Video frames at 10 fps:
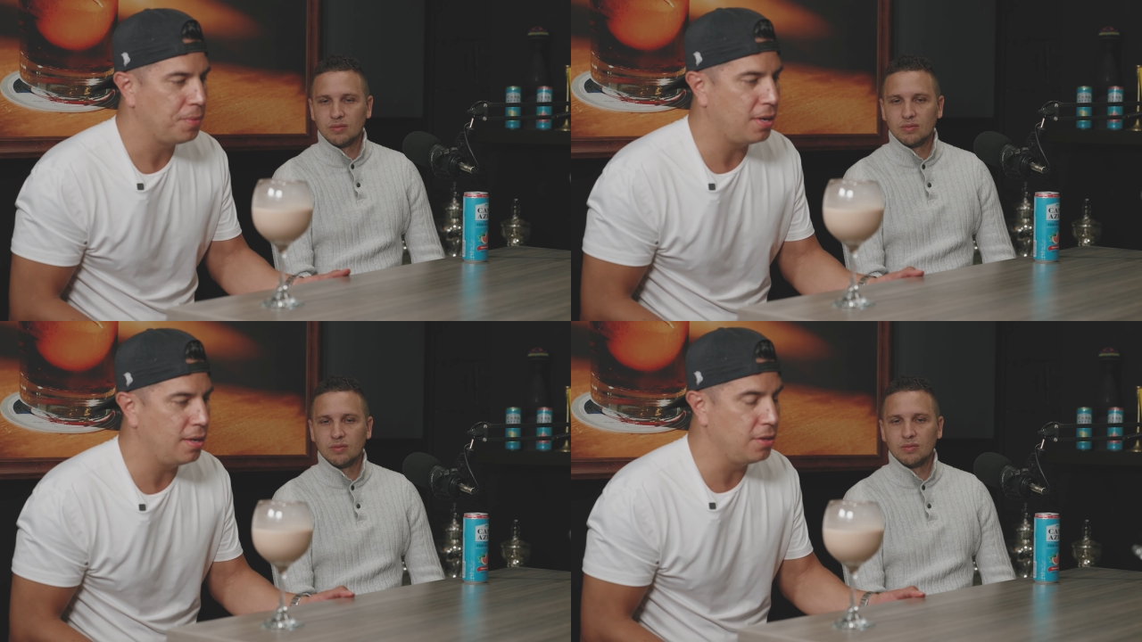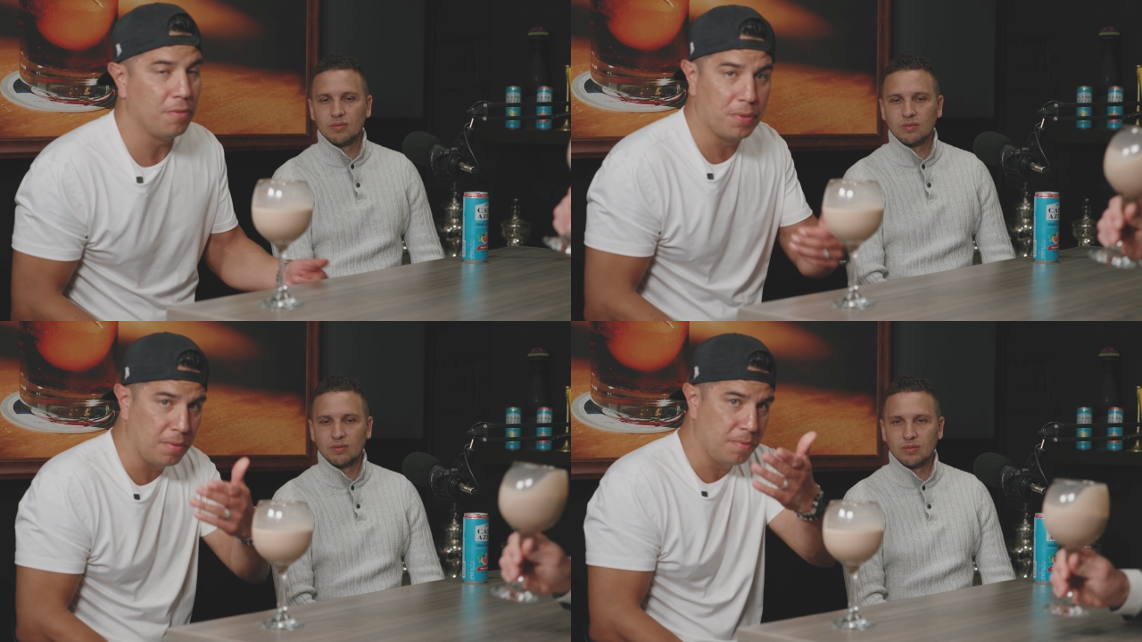Speaker 1: uh, you
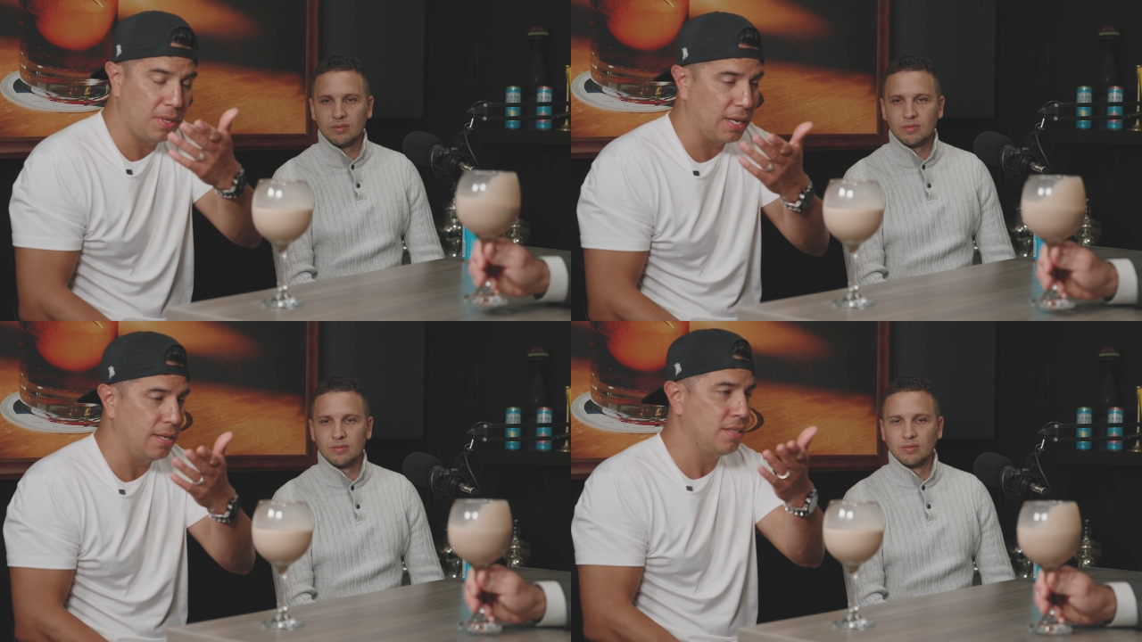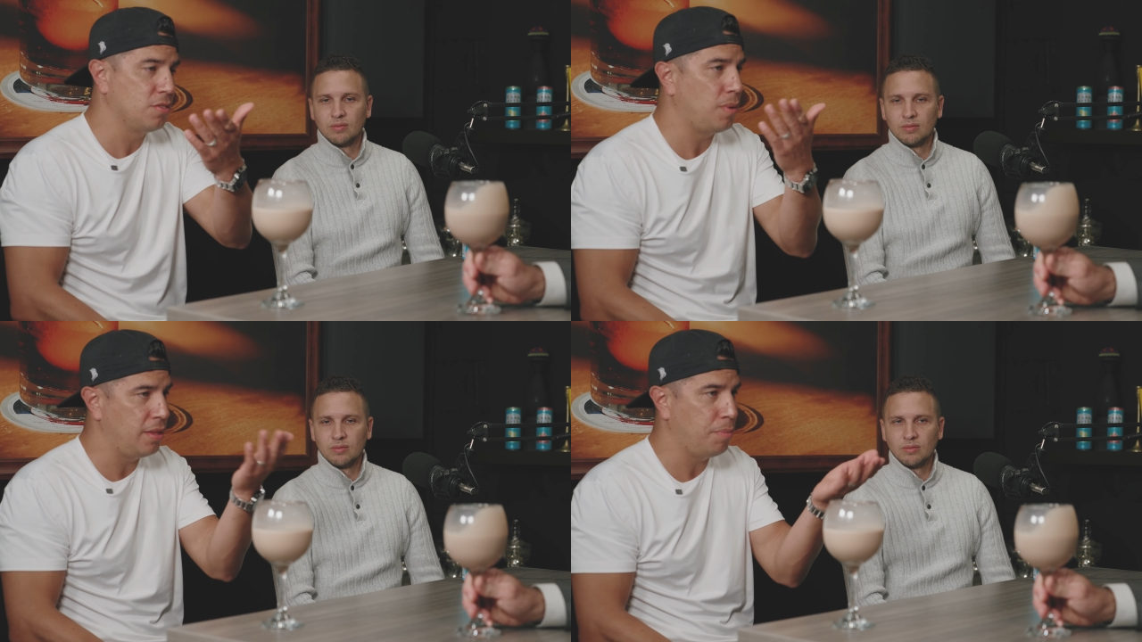know, for again, this
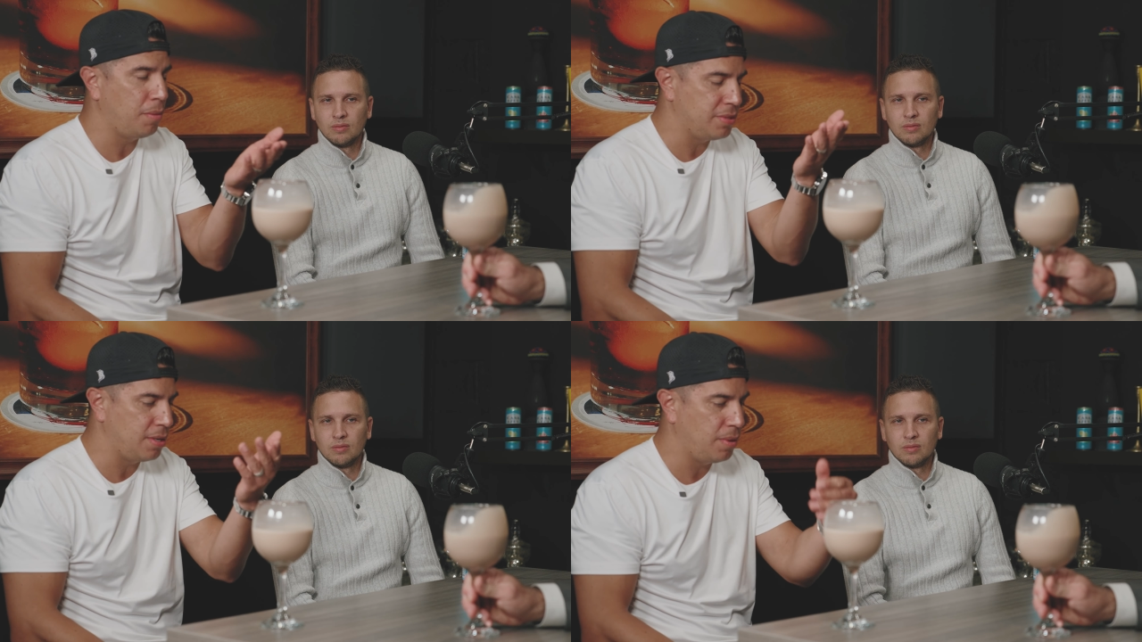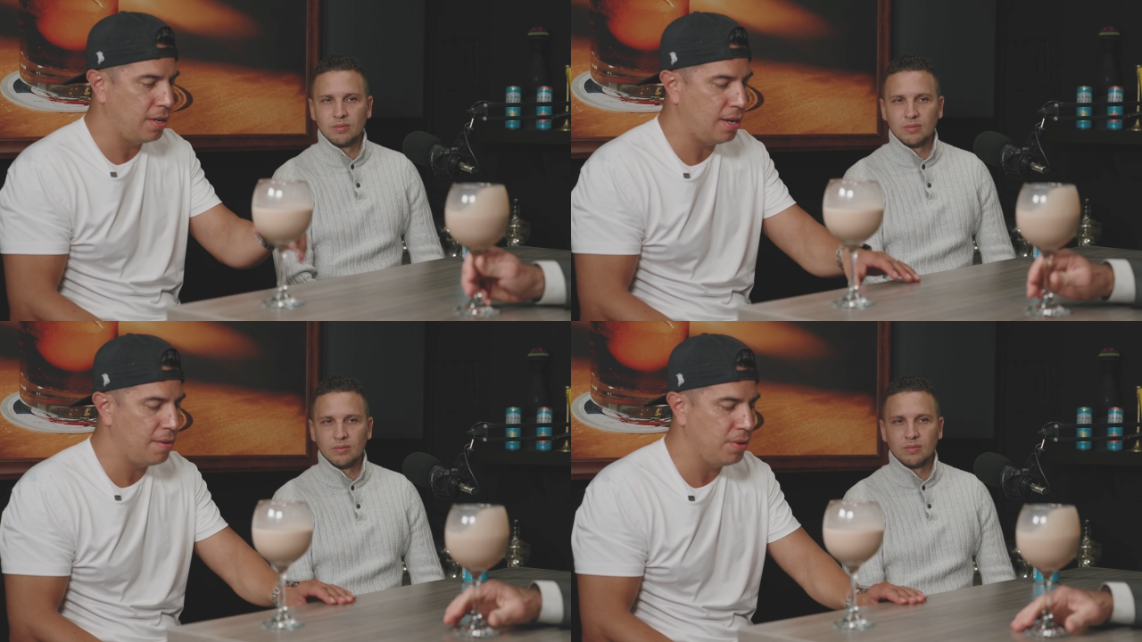is why the purpose I
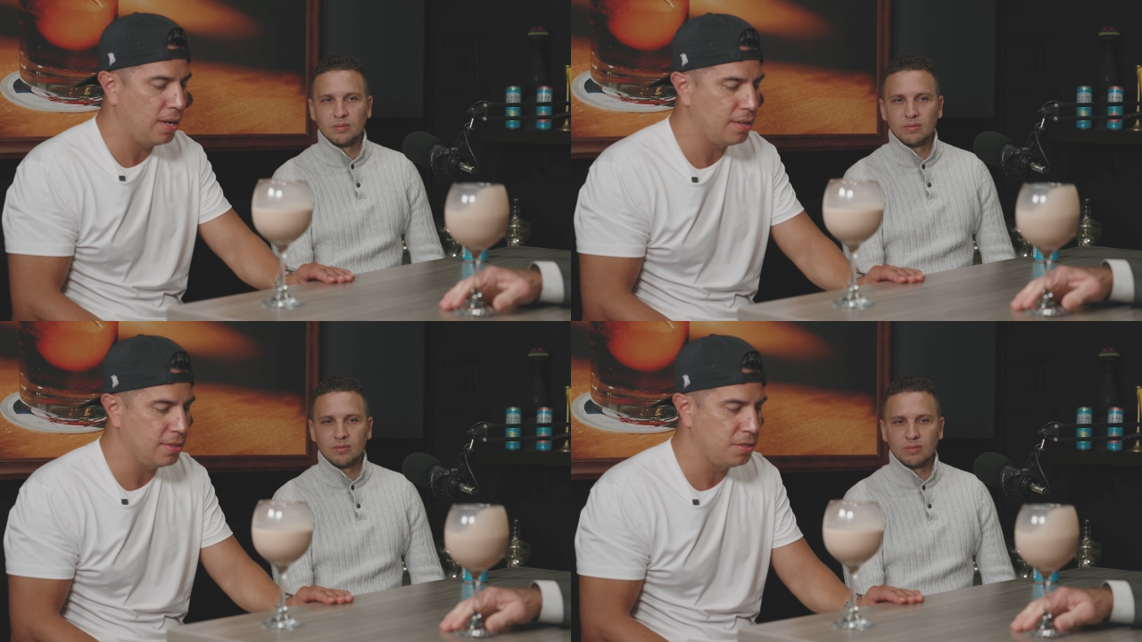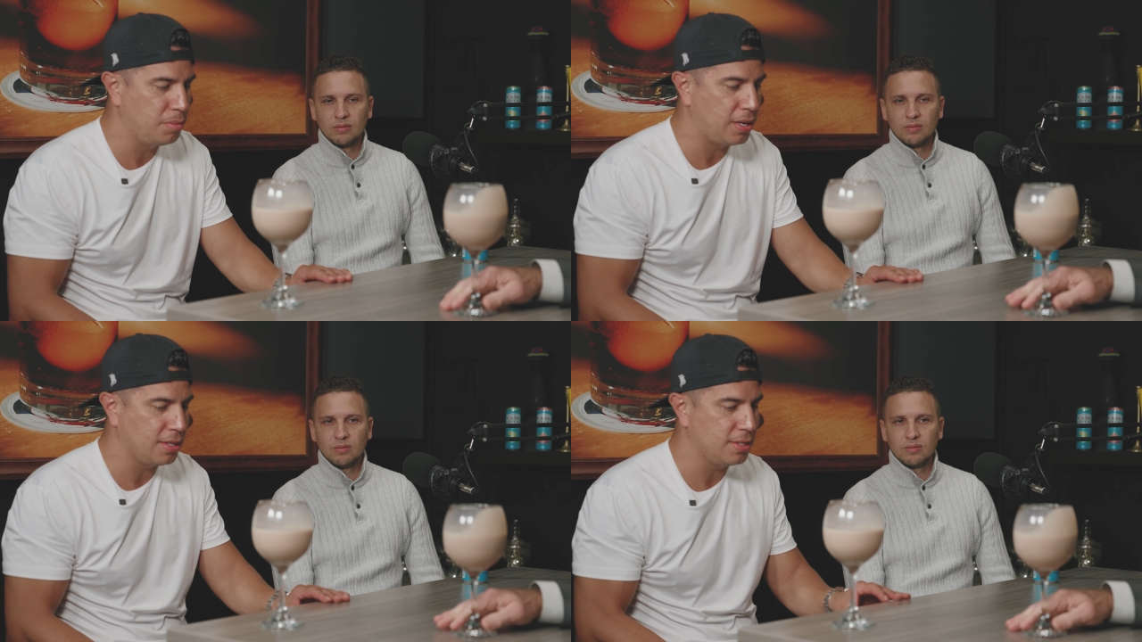wanted to have you on here too,
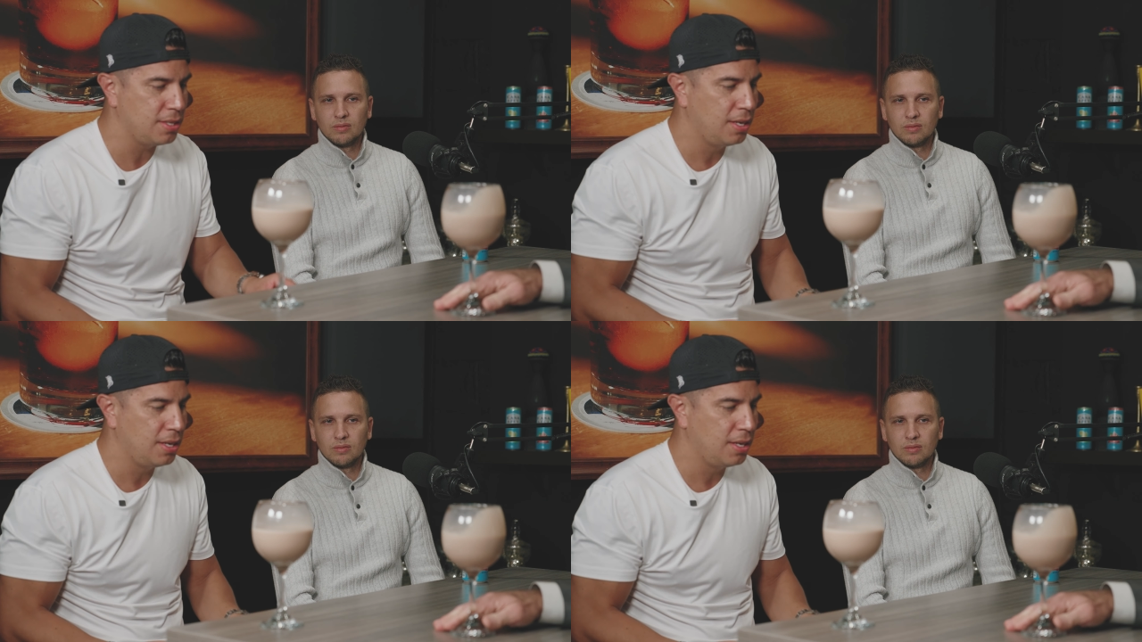Mark, is